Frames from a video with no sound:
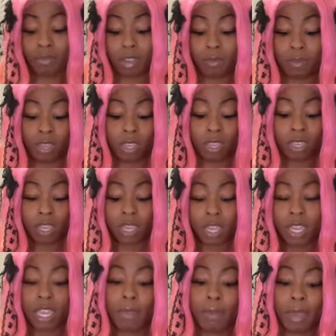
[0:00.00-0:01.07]
baby.
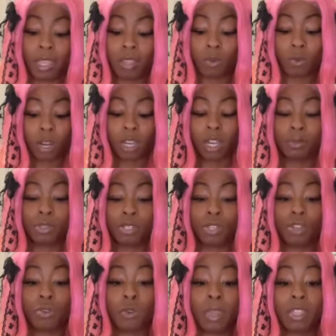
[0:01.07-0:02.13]
It make them want to come to
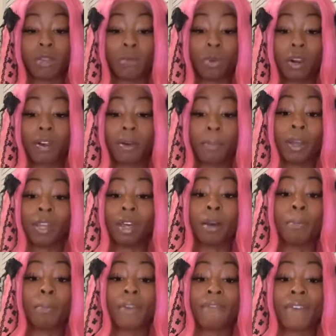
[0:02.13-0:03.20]
you. It make them want to pull
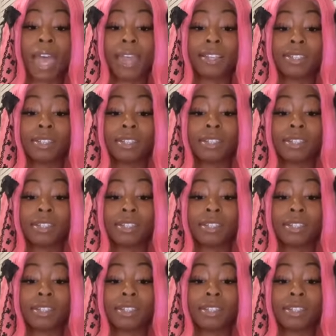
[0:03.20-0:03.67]
up and find